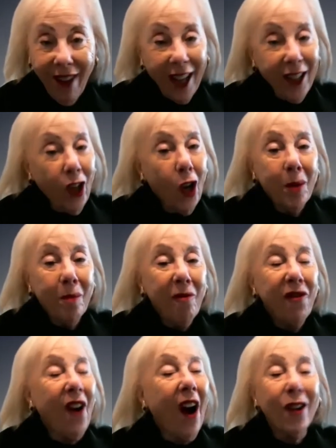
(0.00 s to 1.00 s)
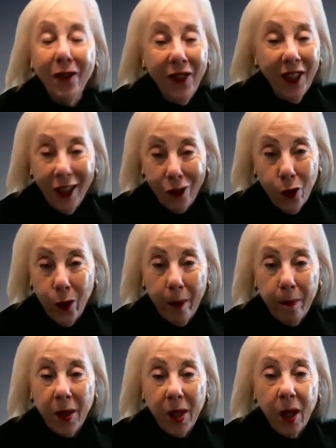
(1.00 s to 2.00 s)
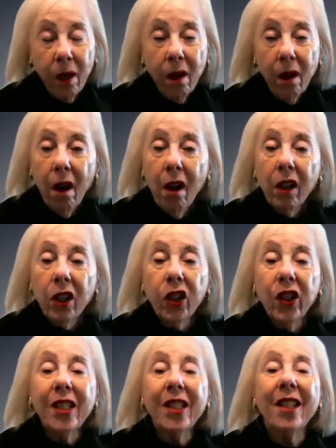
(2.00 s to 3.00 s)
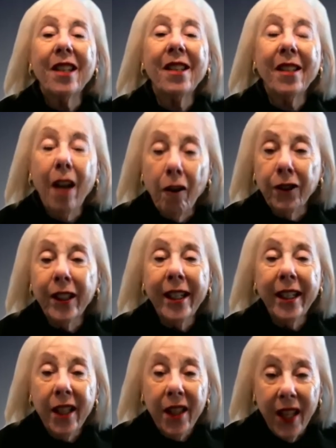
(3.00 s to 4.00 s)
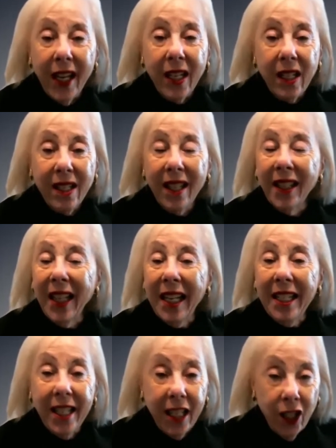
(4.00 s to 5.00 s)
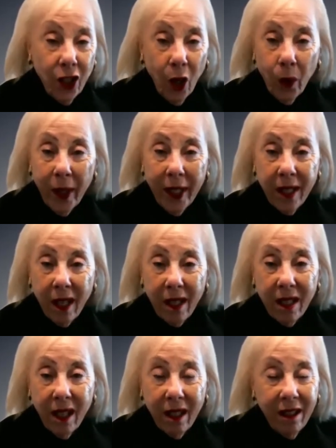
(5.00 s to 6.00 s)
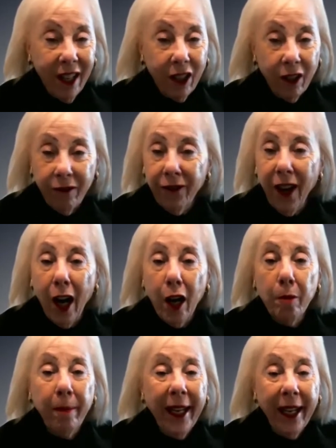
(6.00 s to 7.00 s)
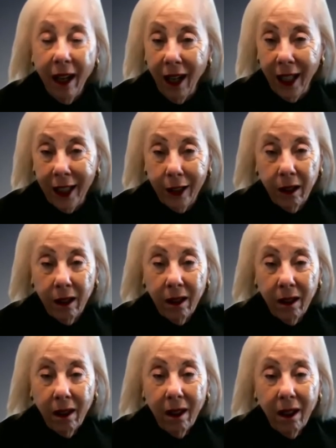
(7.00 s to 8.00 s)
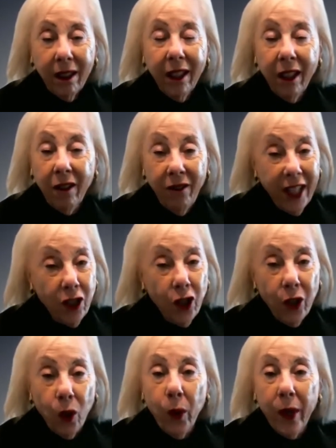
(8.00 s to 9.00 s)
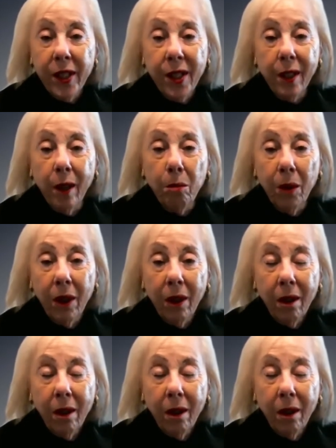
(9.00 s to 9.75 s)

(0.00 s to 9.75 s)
I call them far afield trips. Discovering things that they didn't know existed that are far beyond conventional wisdom.